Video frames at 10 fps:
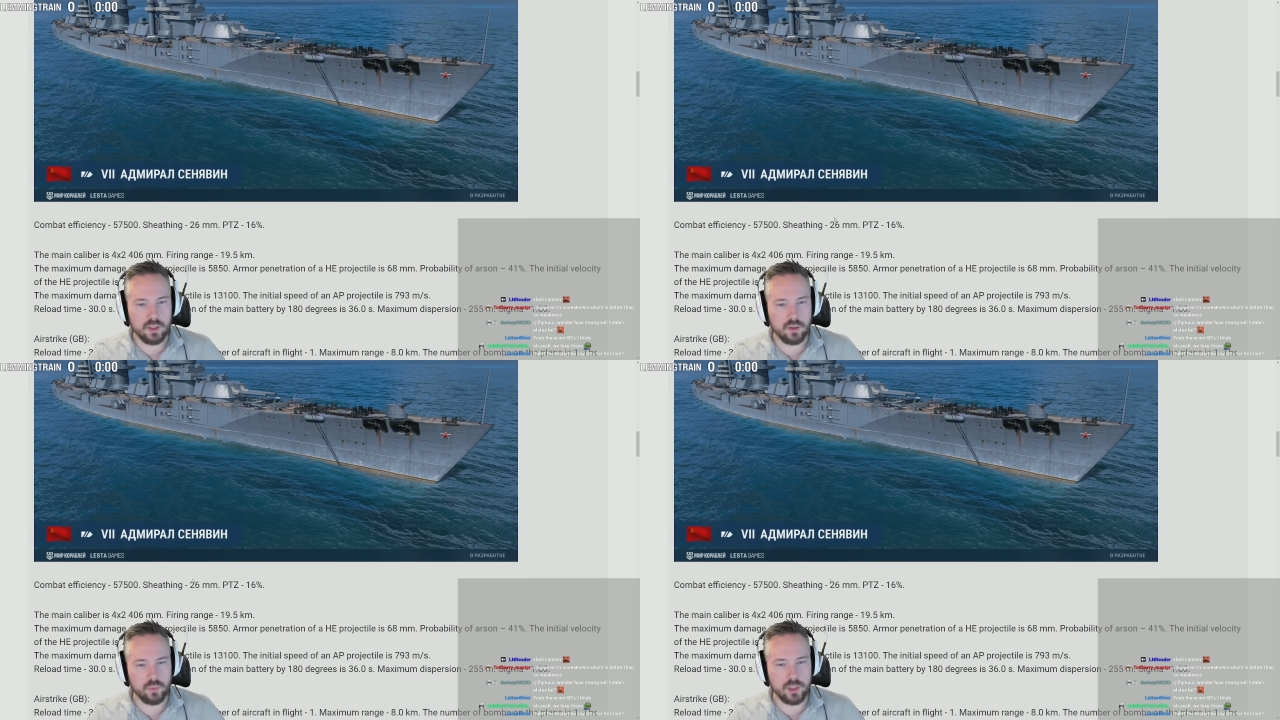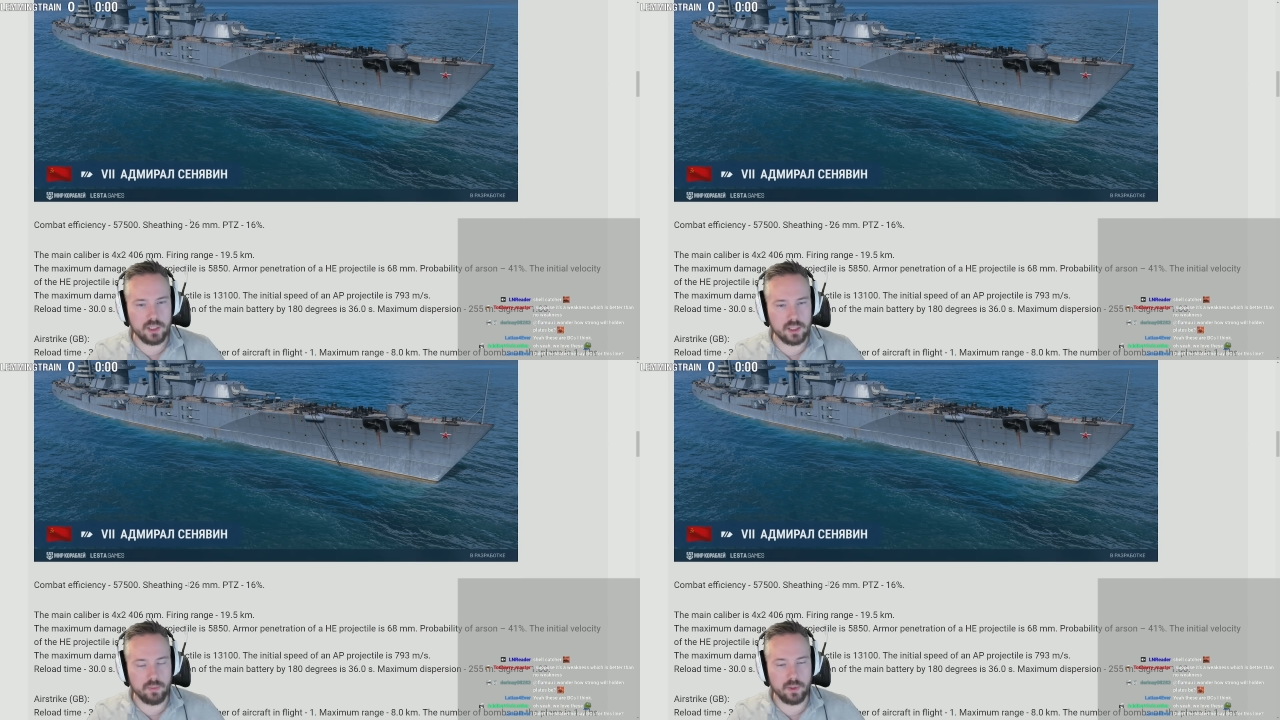
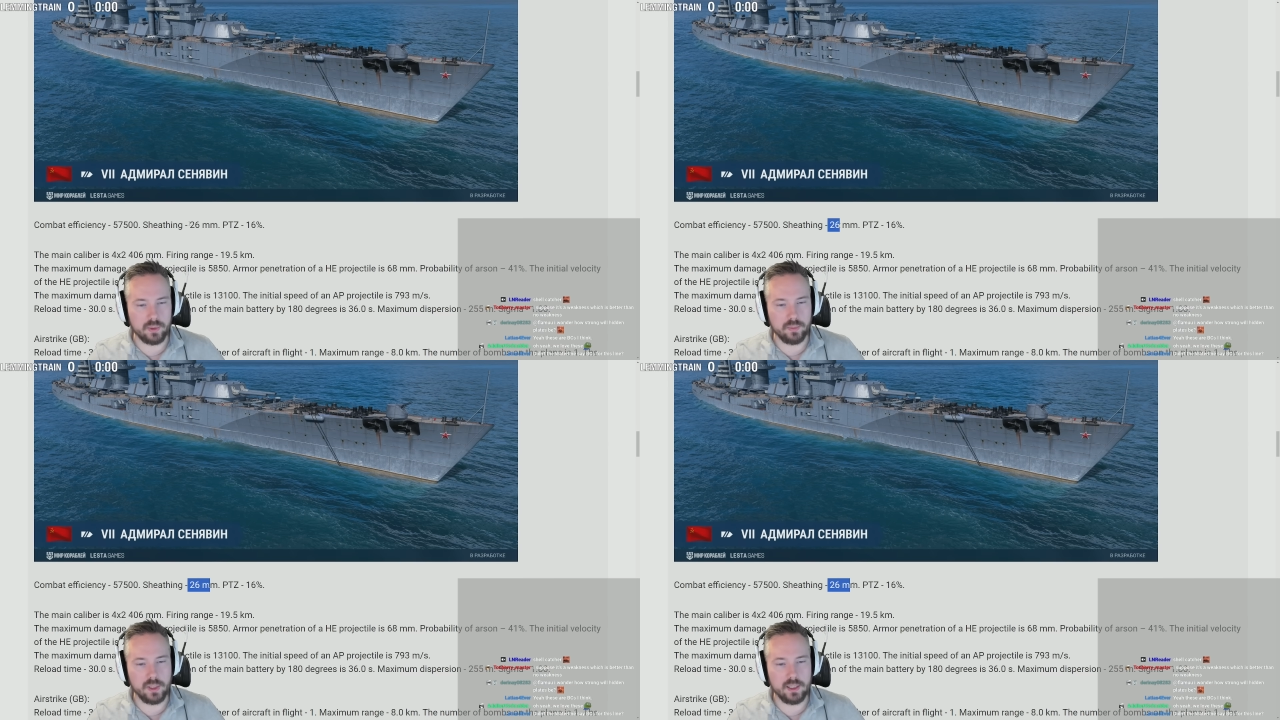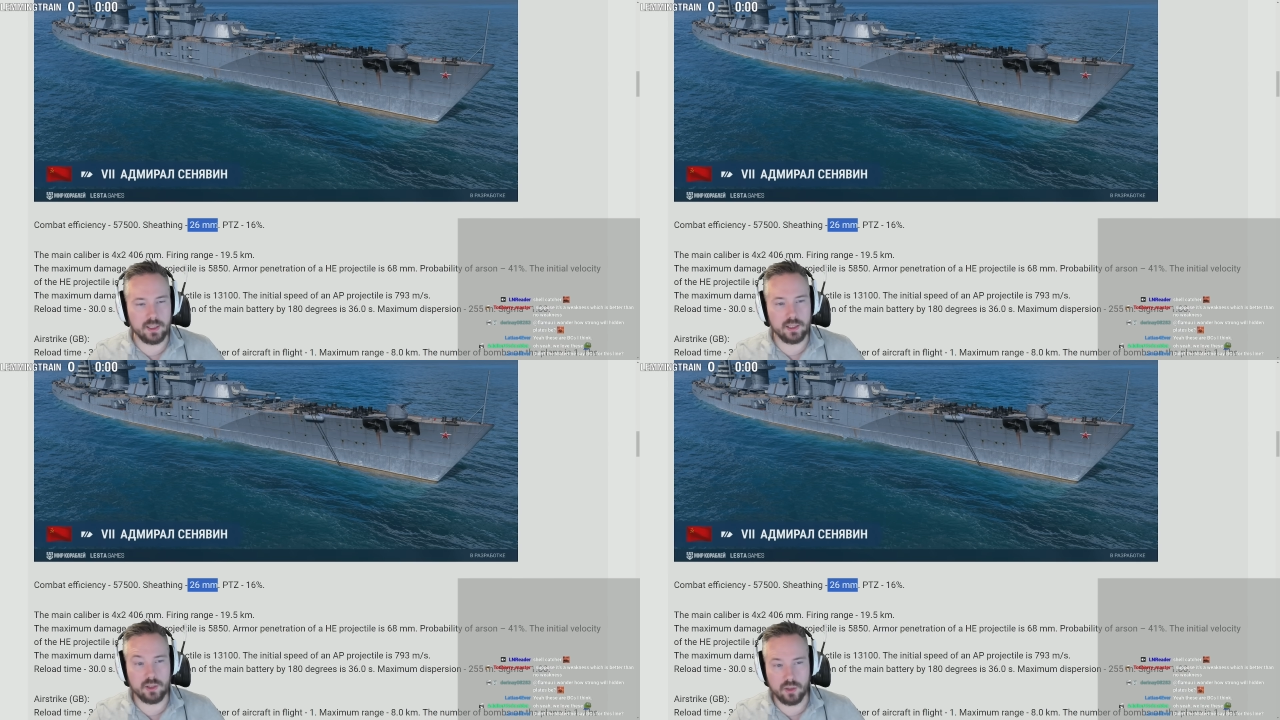26mm
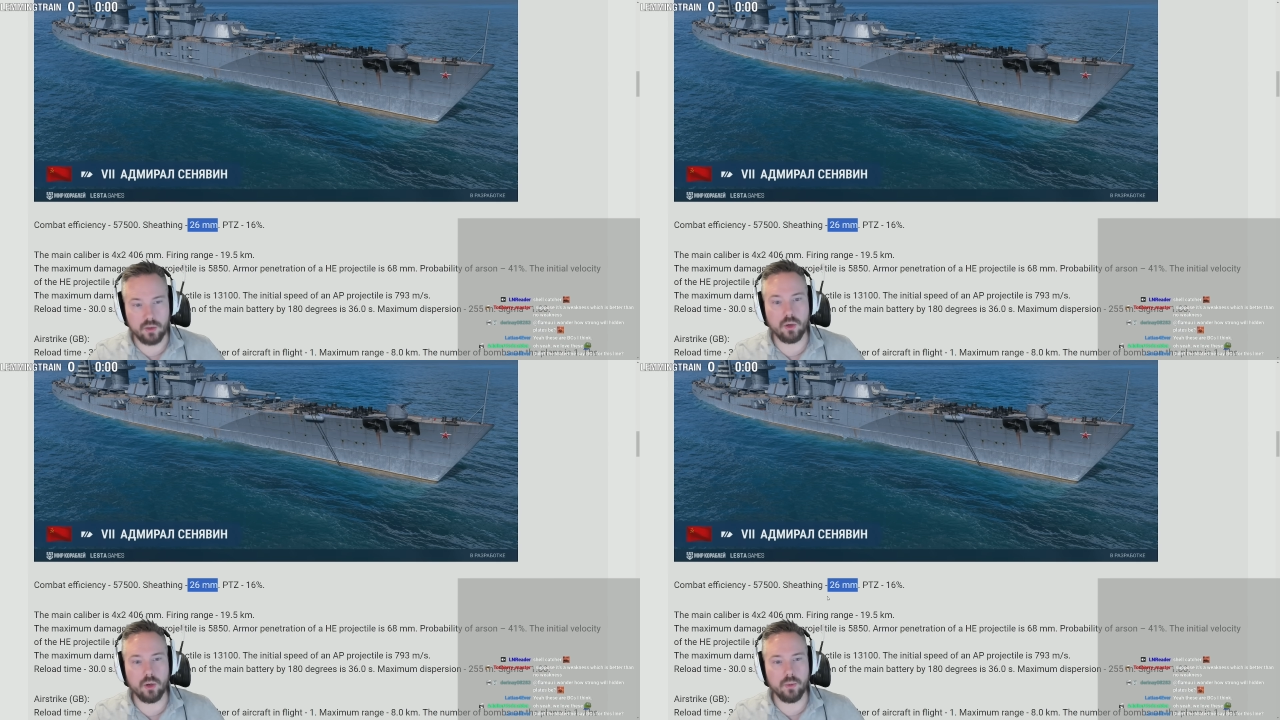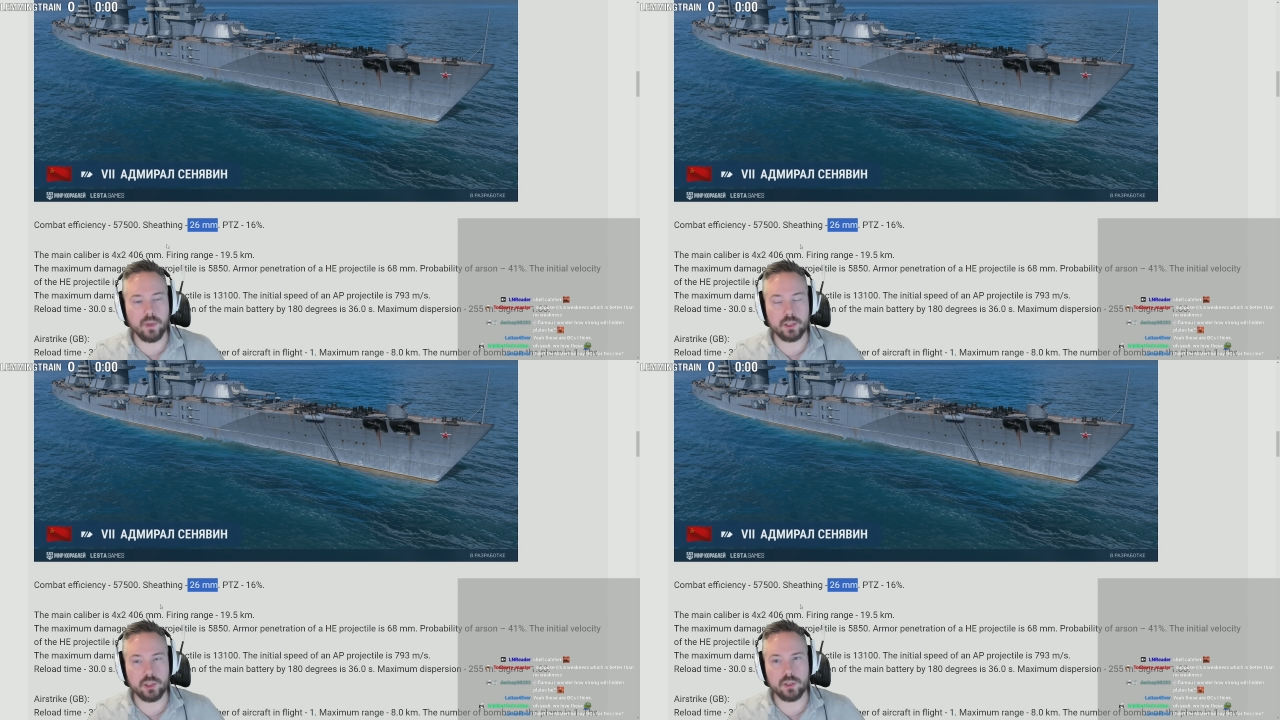plating, so are
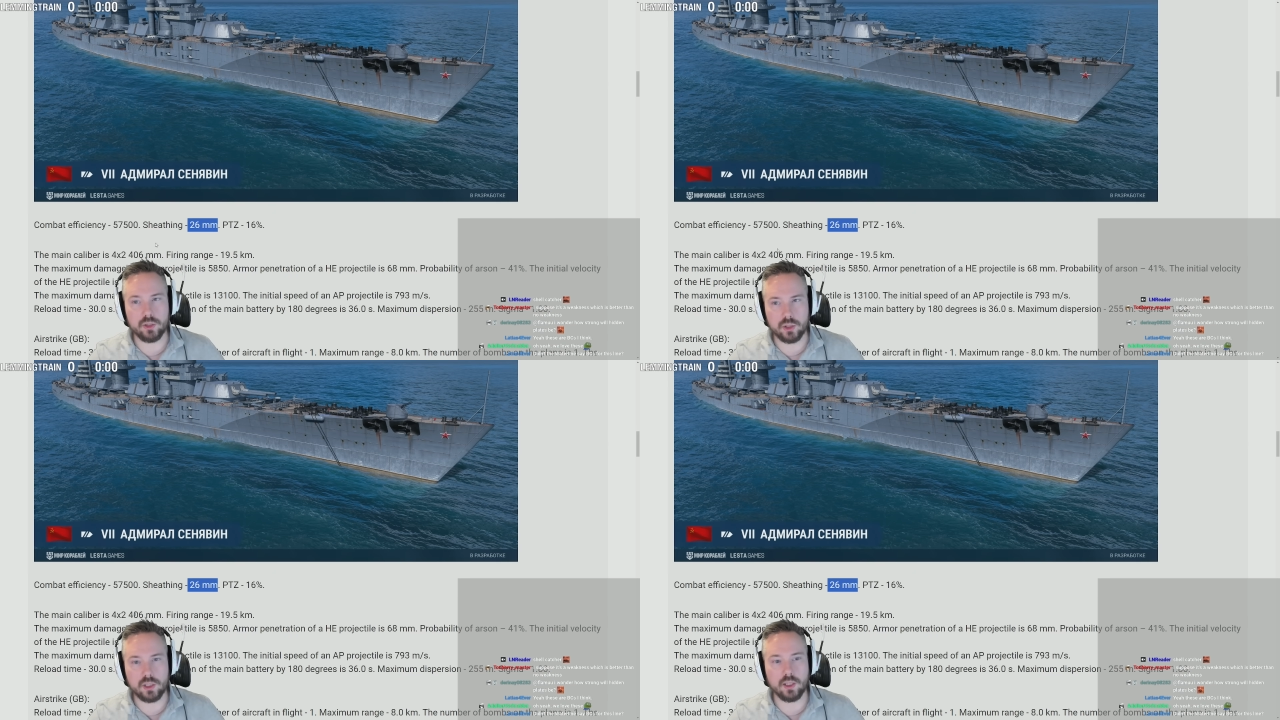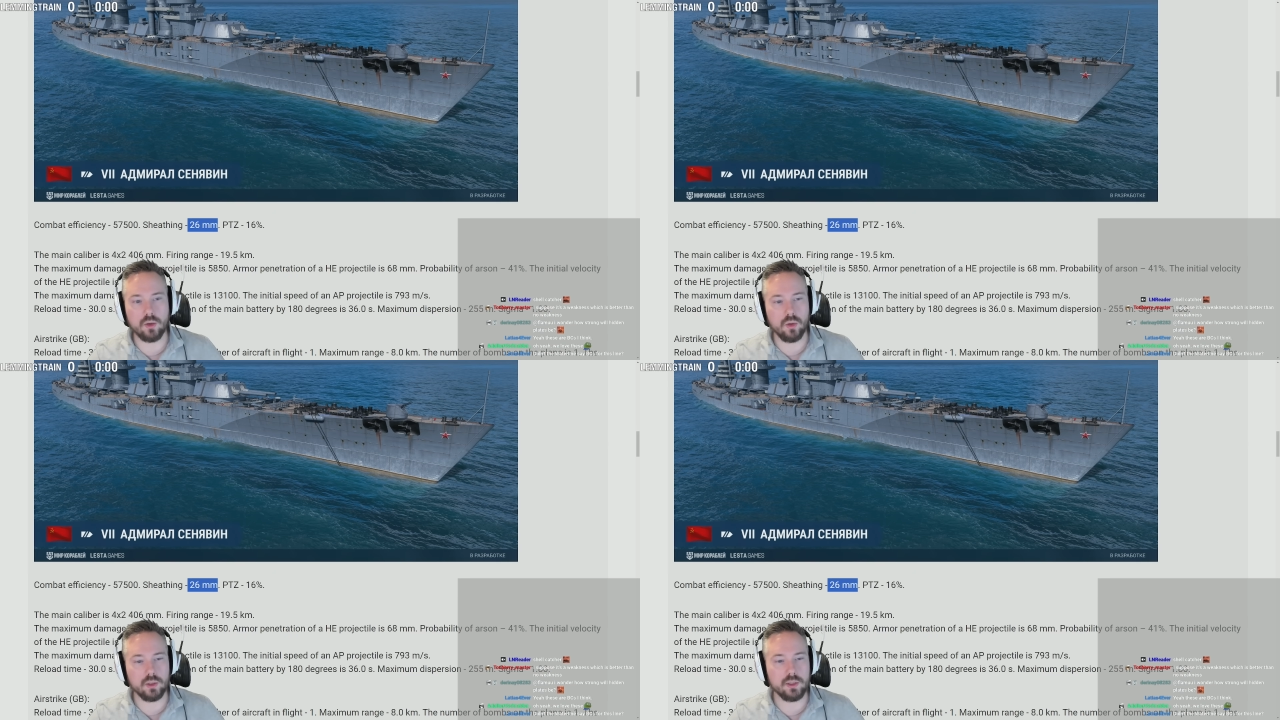matched just like
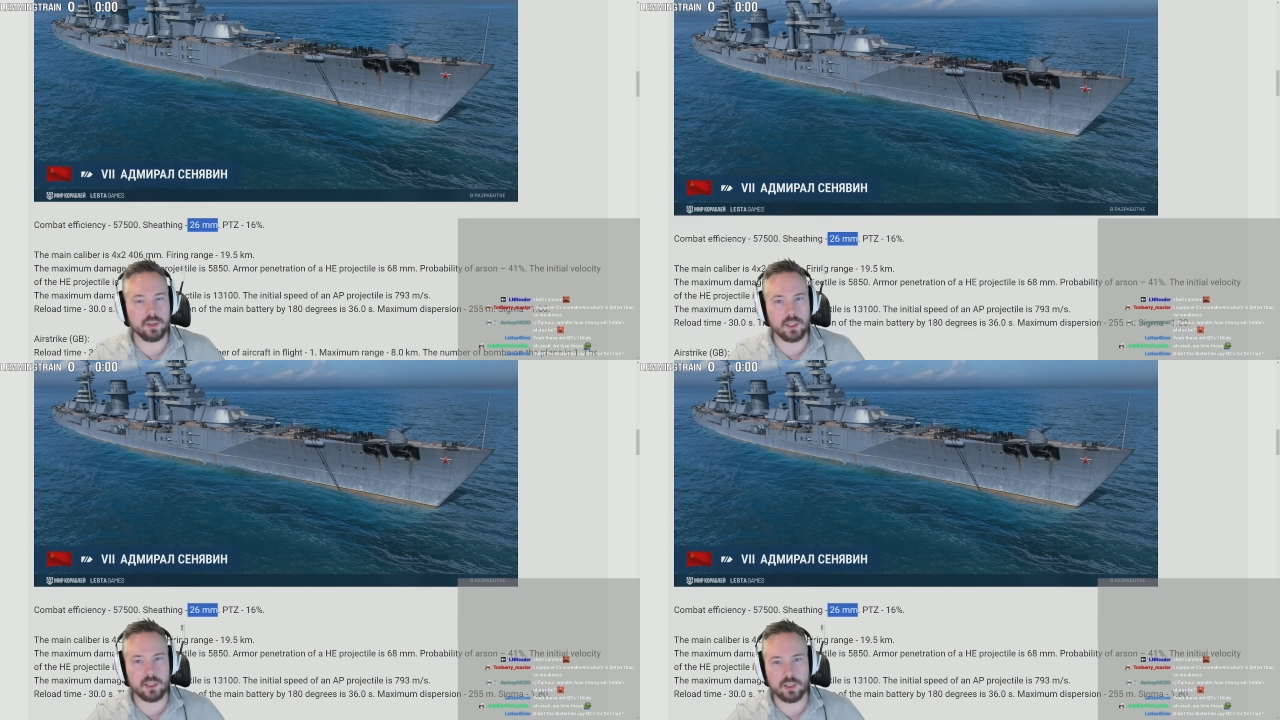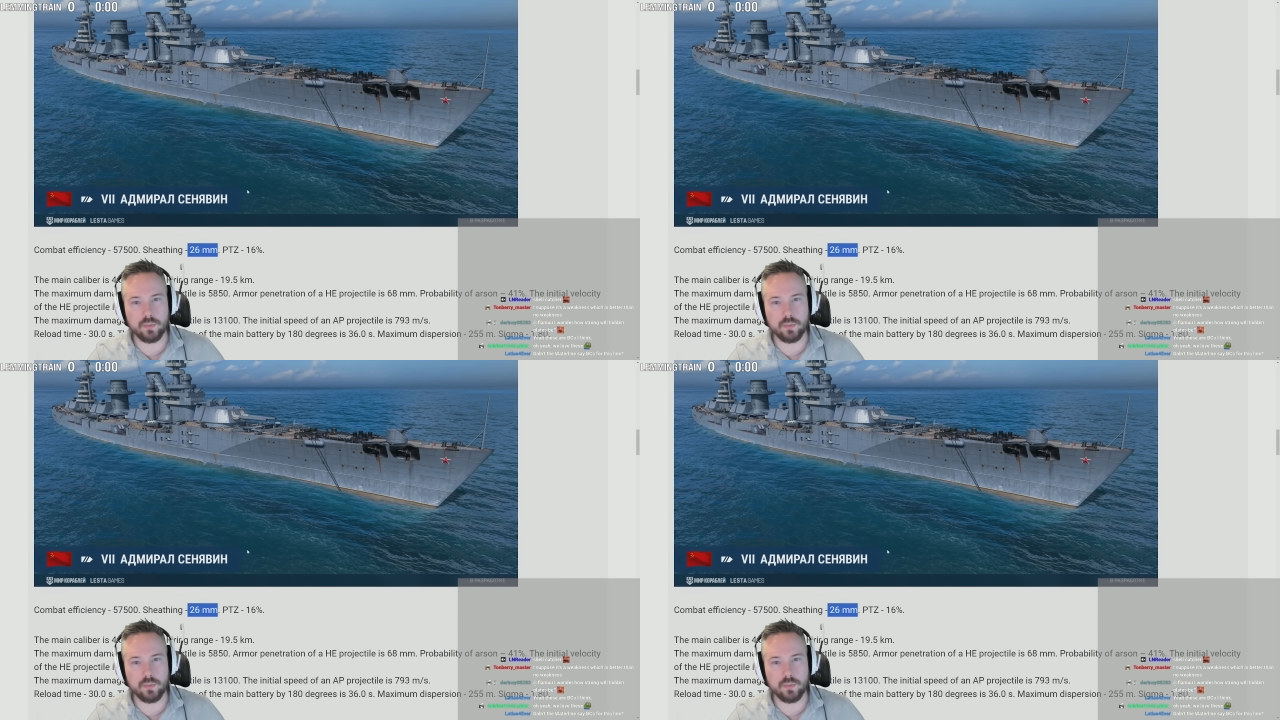all tier 6s,